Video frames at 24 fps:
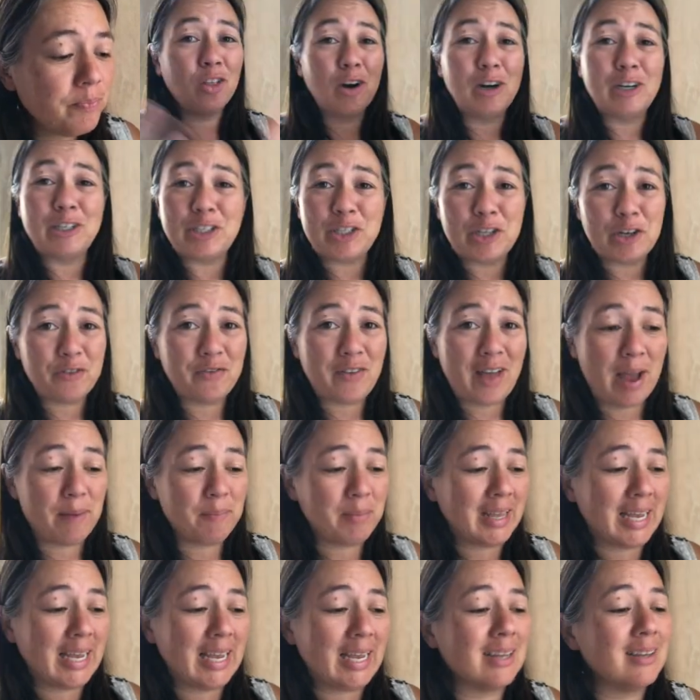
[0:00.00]
The larger your
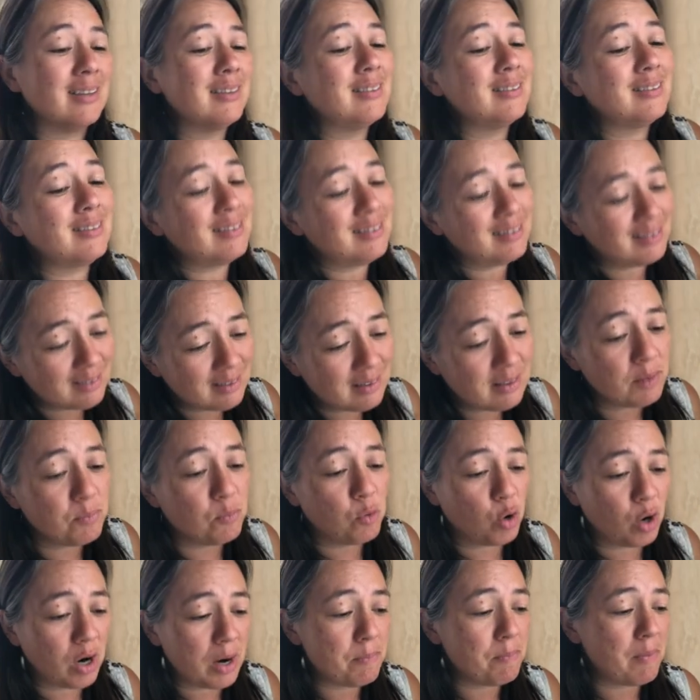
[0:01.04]
family is, the
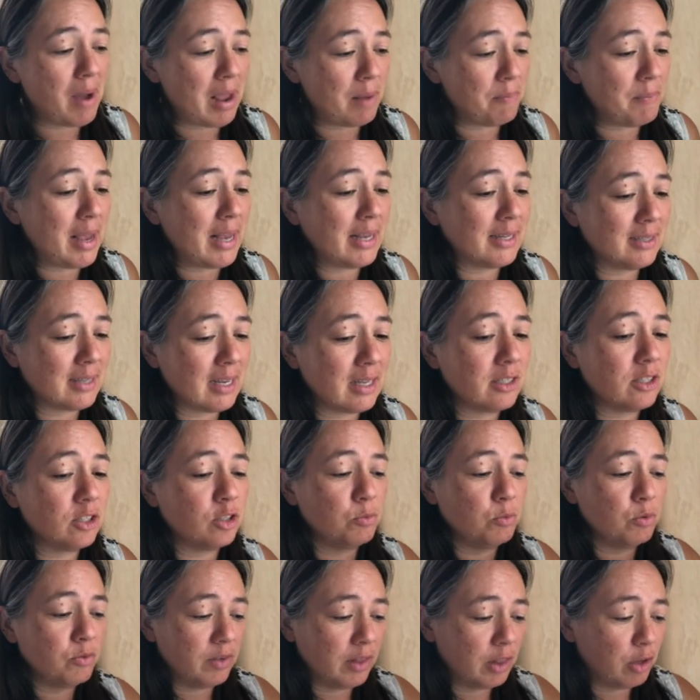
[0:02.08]
more it might make sense
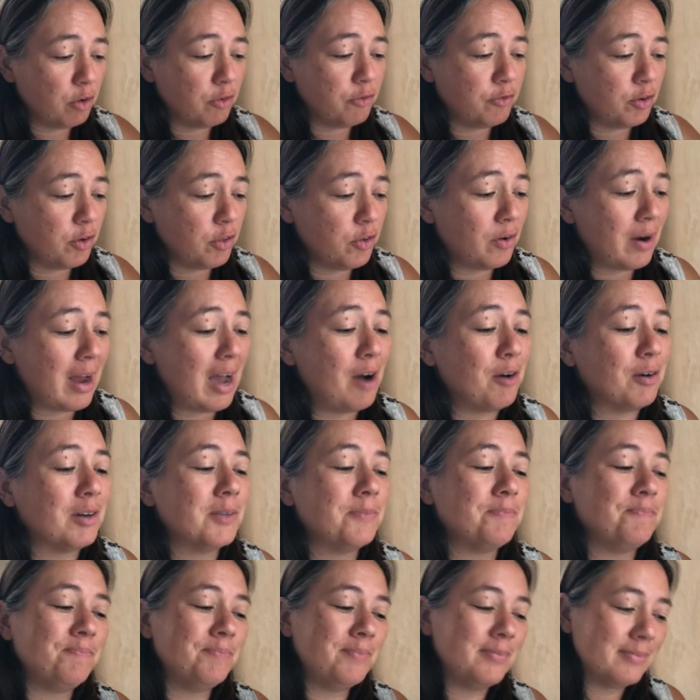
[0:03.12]
to move a little further out.
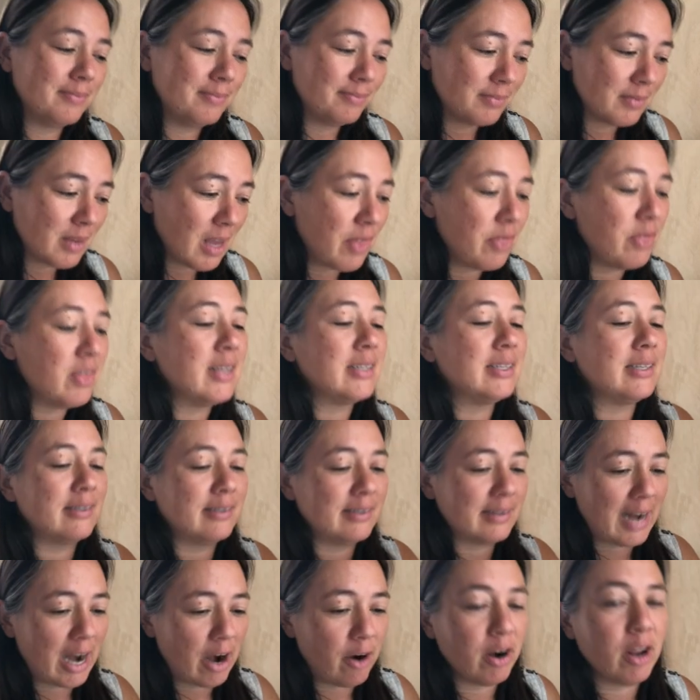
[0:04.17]
This
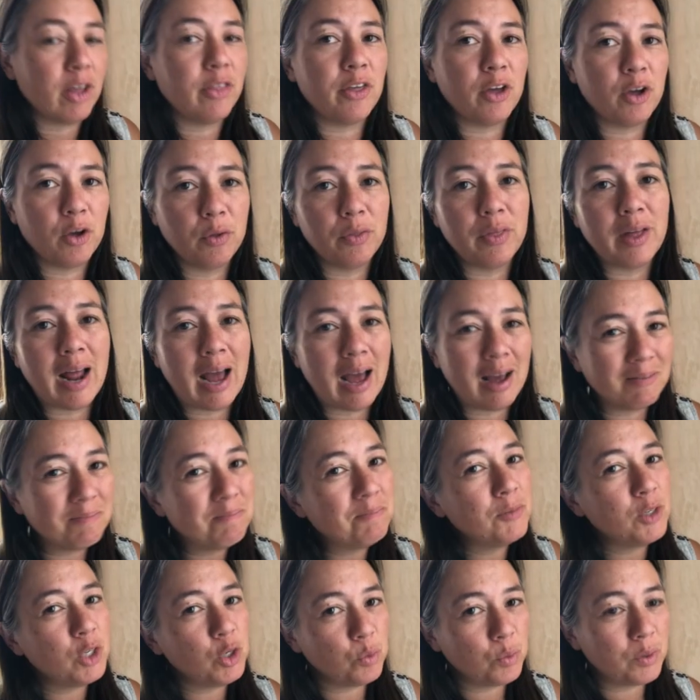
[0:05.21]
is an area though that
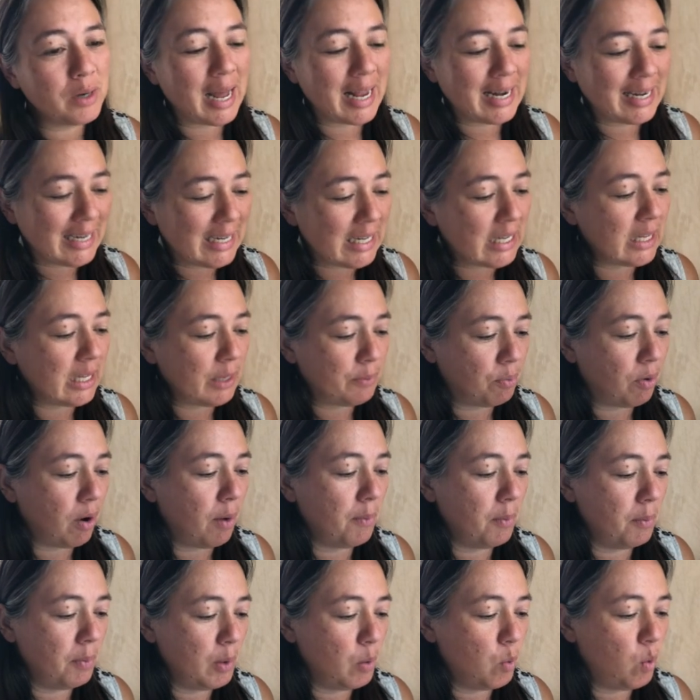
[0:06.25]
you would ideally
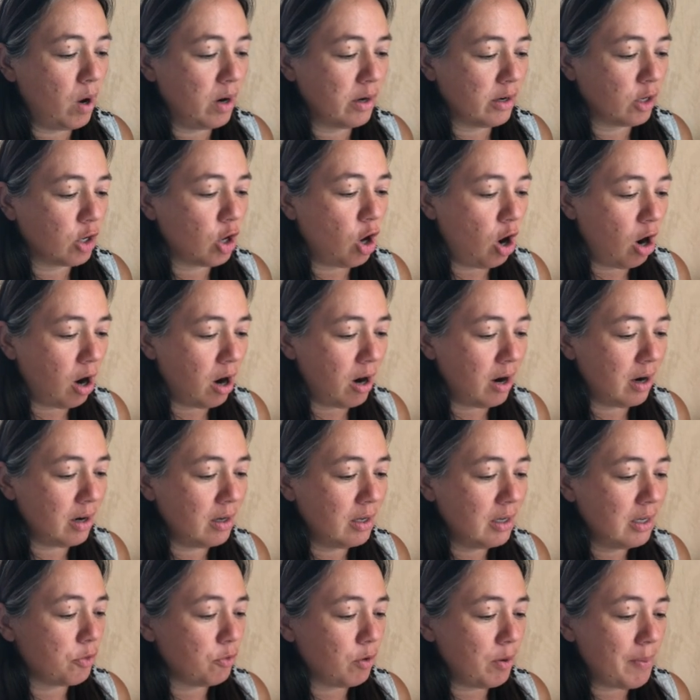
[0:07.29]
probably want a car.
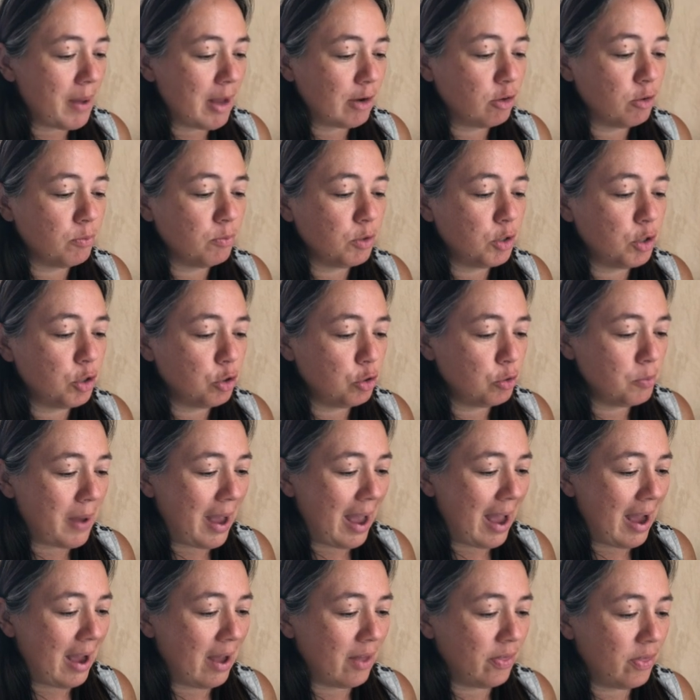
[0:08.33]
So 3-bedroom,
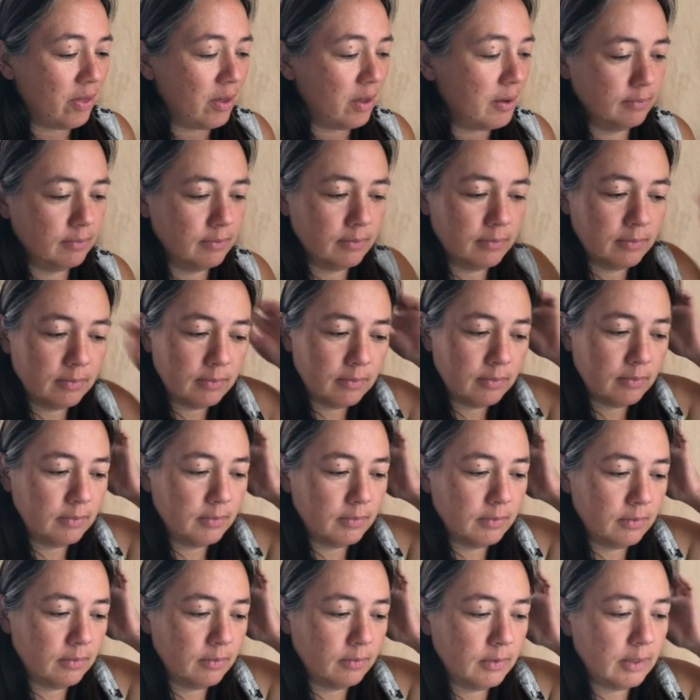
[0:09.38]
2-bath.
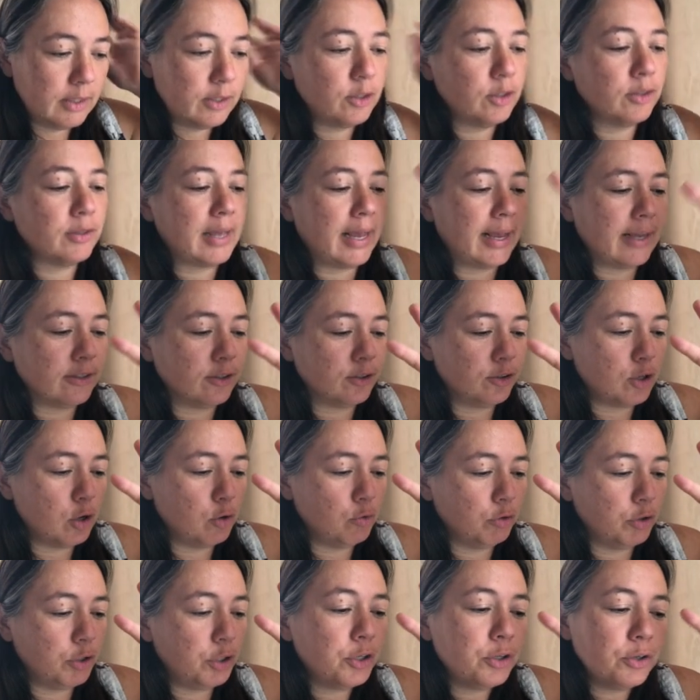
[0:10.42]
This looks like it's
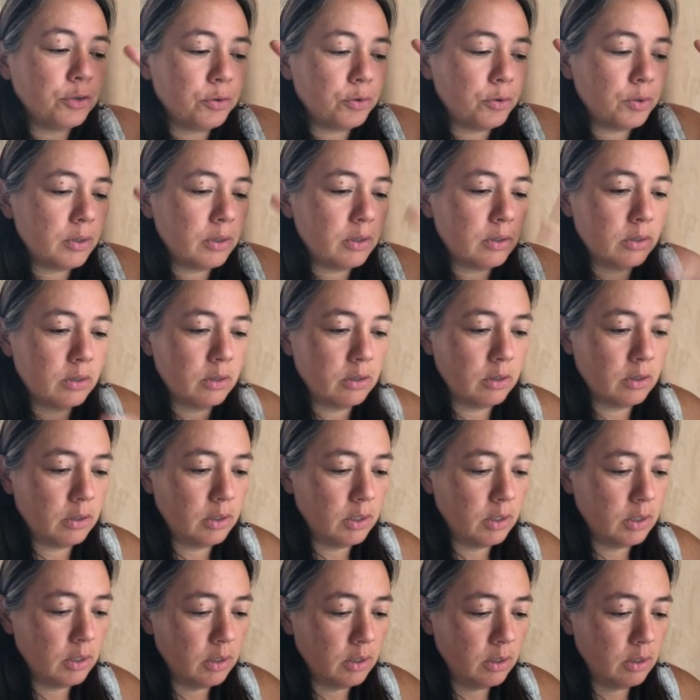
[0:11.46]
zone 2.
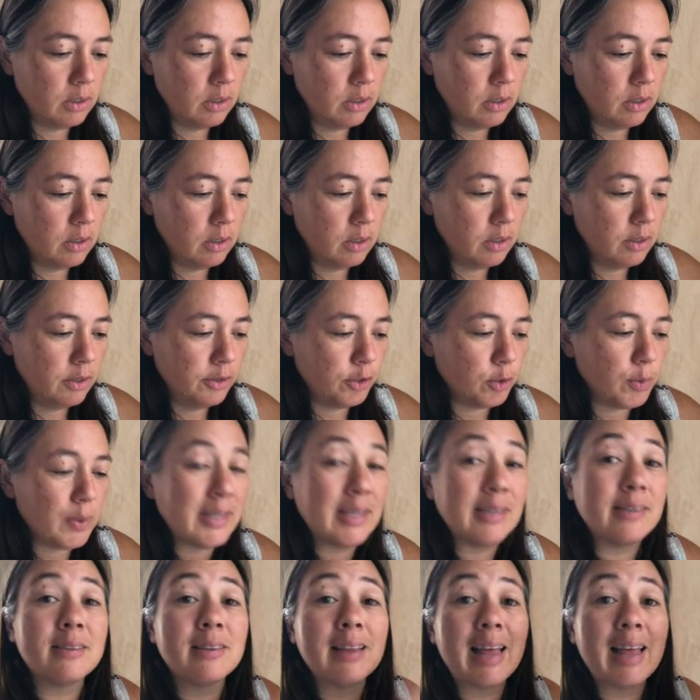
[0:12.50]
So it's a